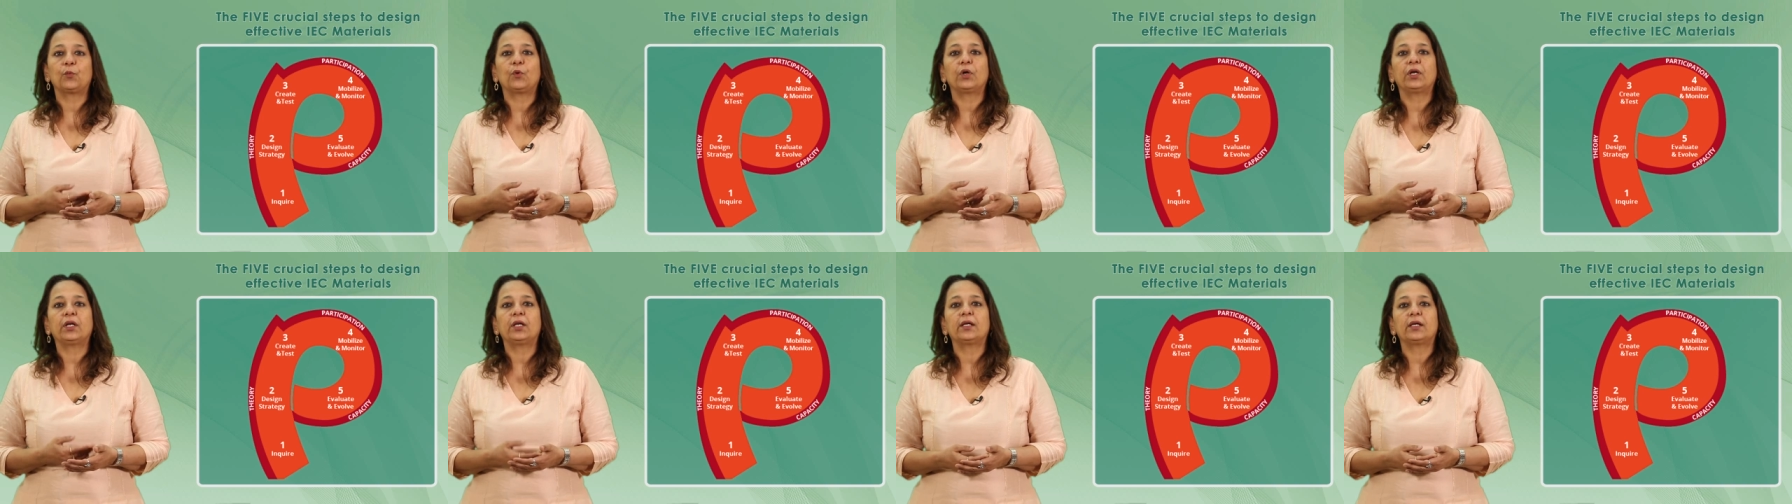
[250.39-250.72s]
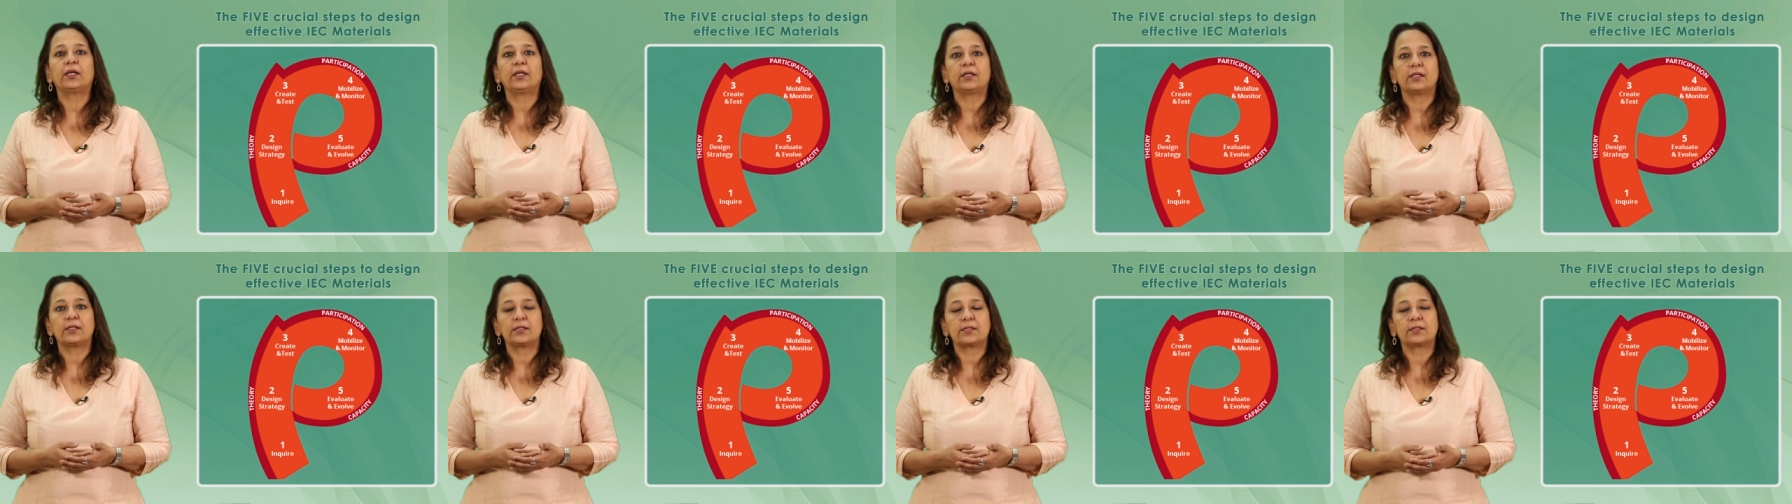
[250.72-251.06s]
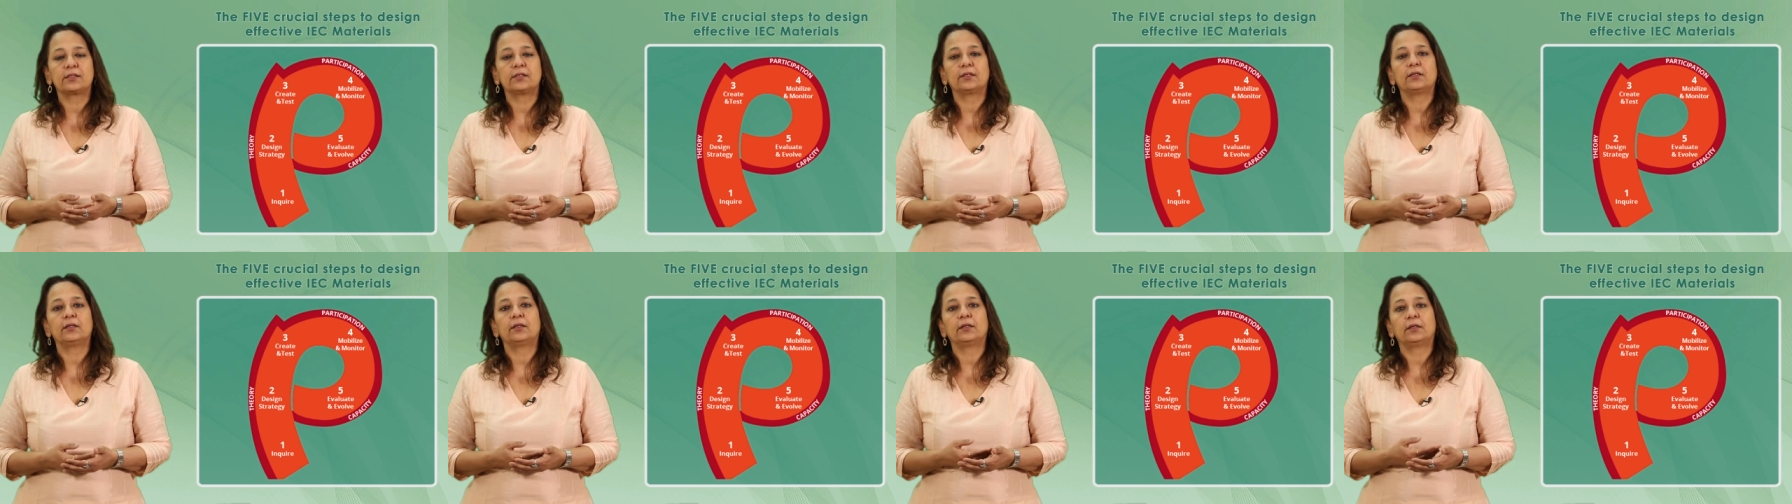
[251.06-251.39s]
what is
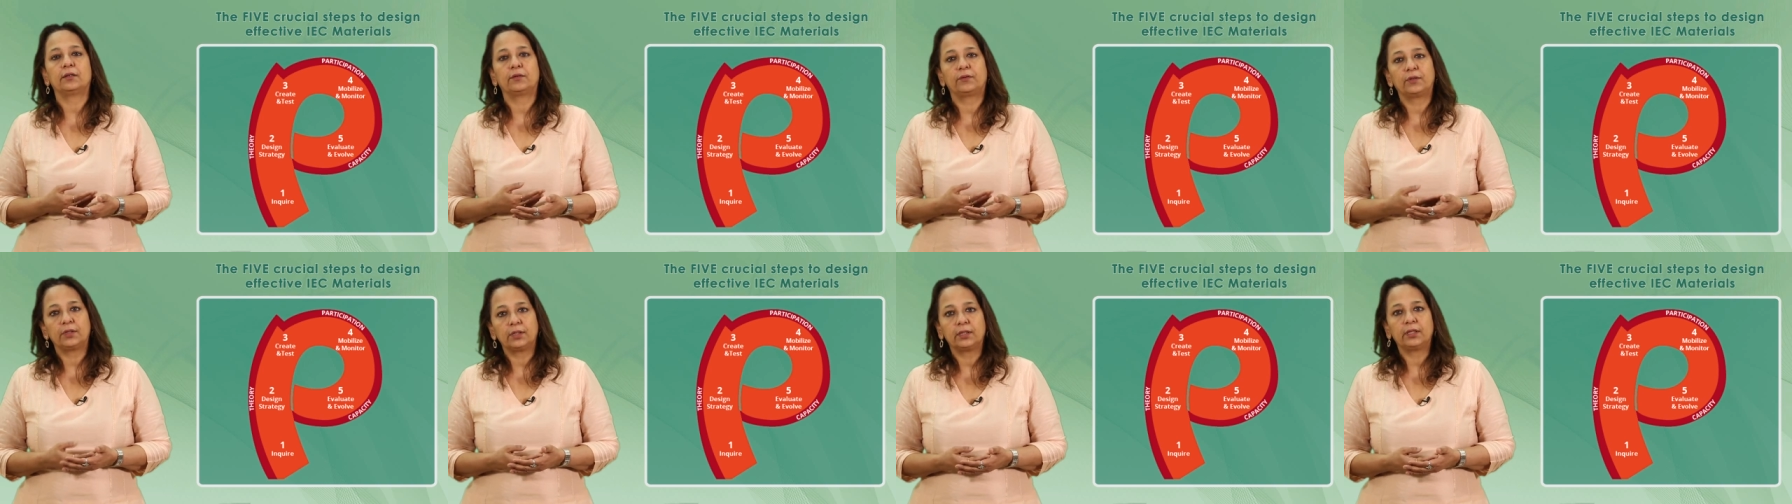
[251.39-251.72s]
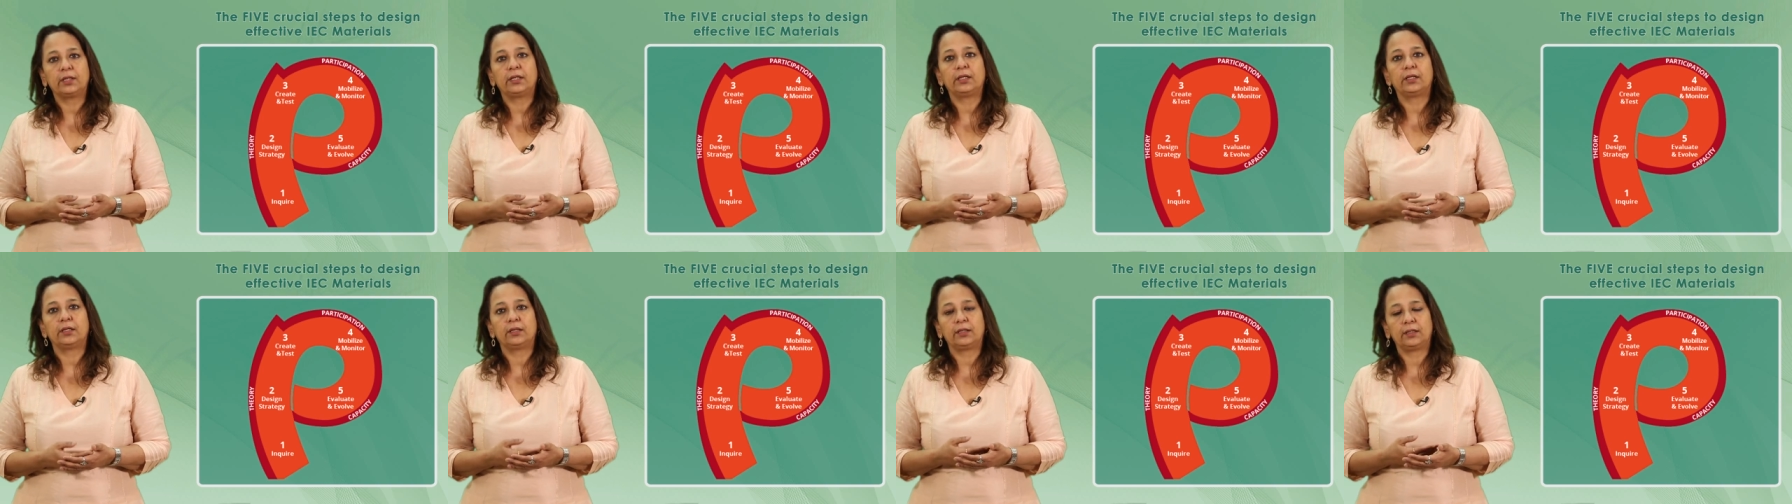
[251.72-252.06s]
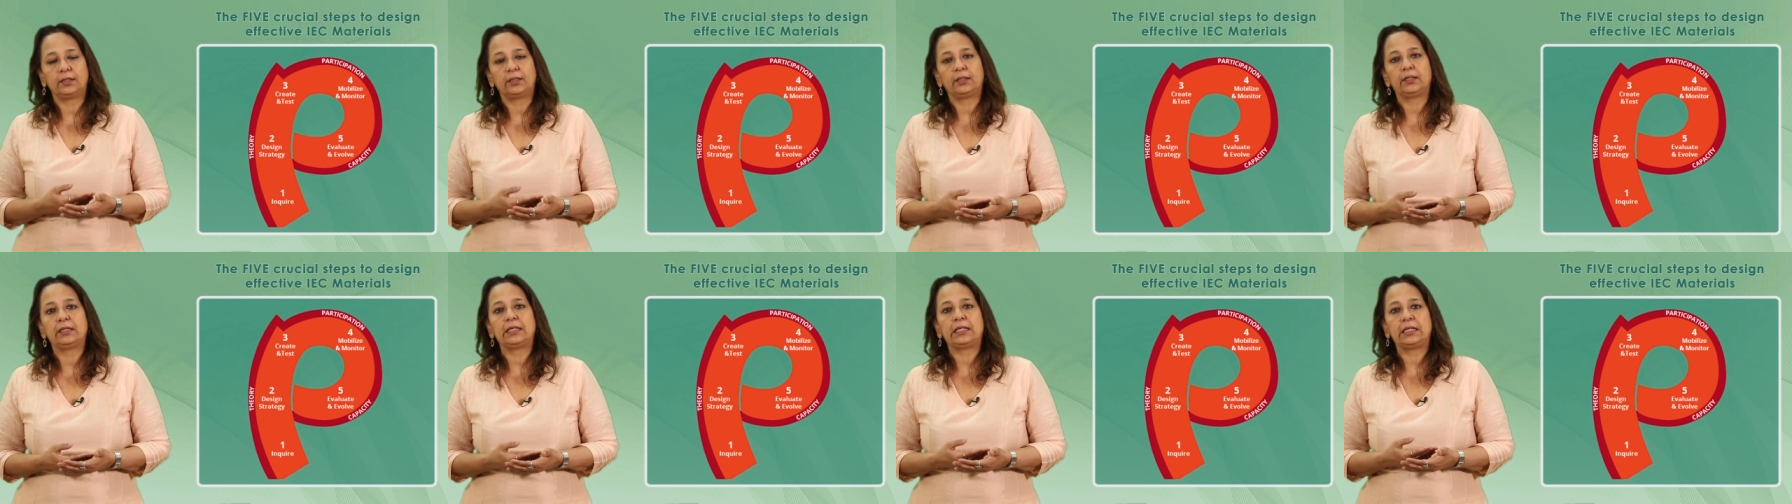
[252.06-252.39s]
the real
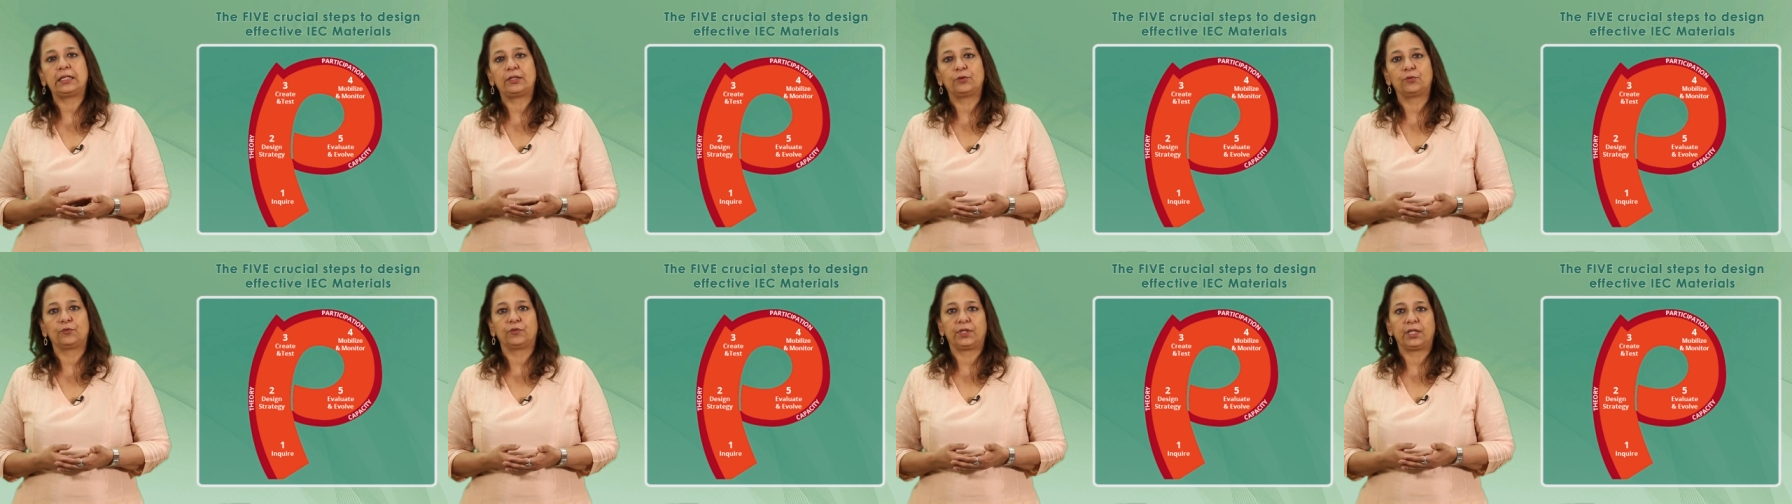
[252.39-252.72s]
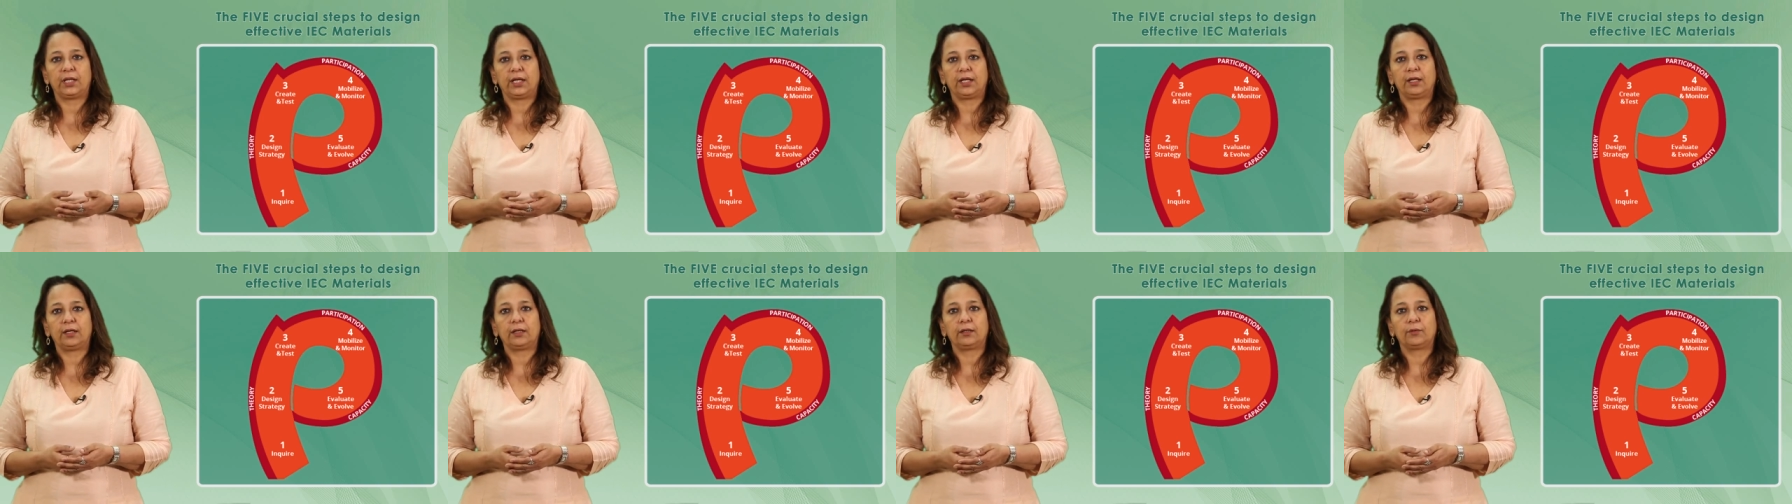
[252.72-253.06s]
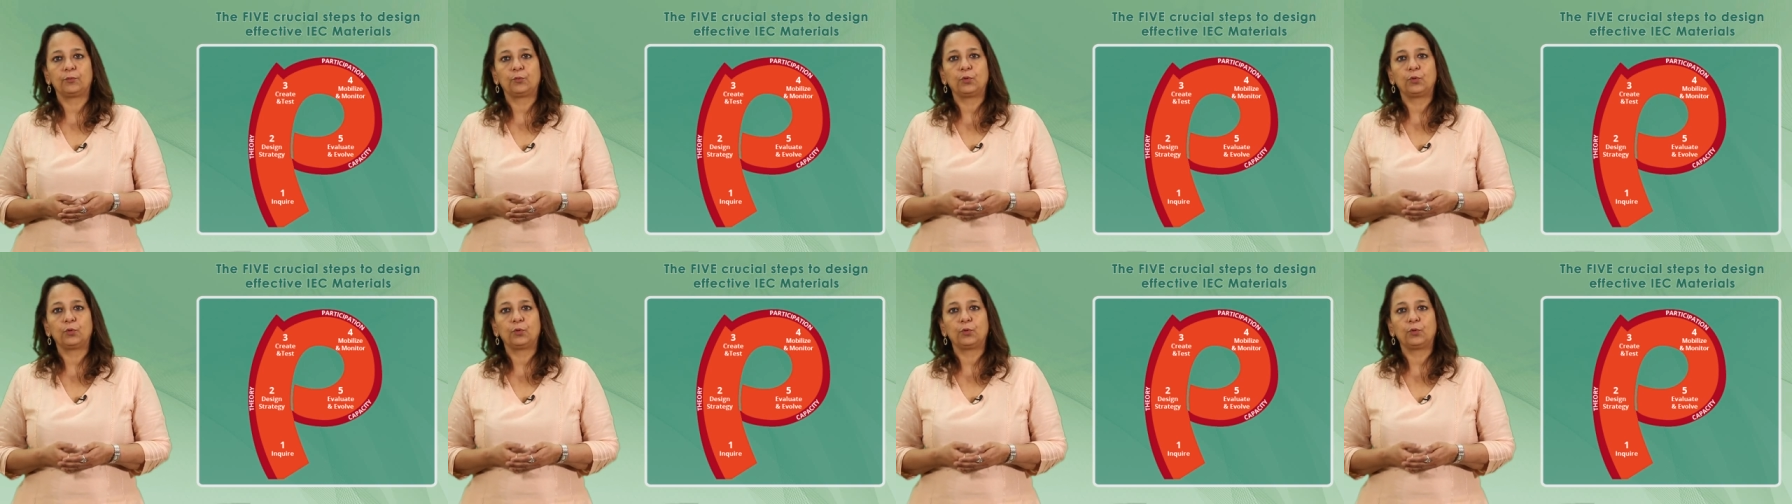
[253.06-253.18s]
need over there,